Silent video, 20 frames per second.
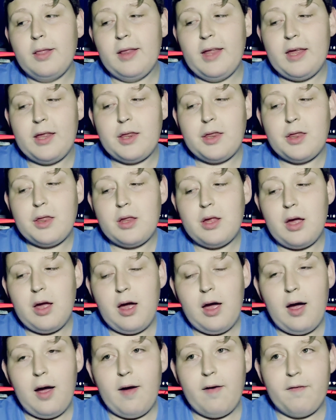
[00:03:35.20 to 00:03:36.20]
list
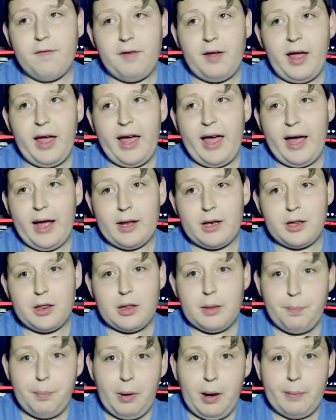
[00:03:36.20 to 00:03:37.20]
of
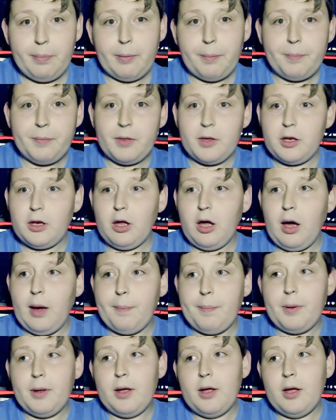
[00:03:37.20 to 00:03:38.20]
ads that pop up at the
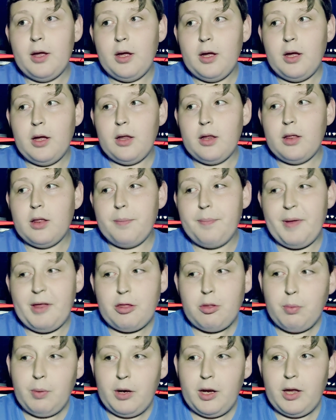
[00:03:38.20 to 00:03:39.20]
top. The
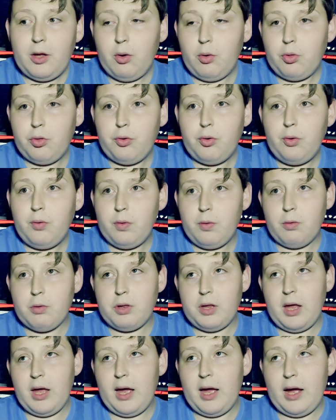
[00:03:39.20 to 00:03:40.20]
best way to go through
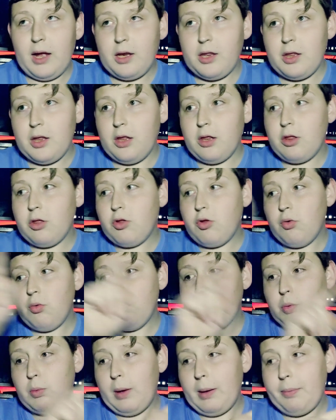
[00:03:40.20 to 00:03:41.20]
those ads is
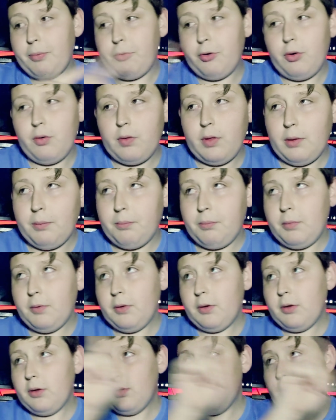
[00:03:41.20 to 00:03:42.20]
to swipe through them.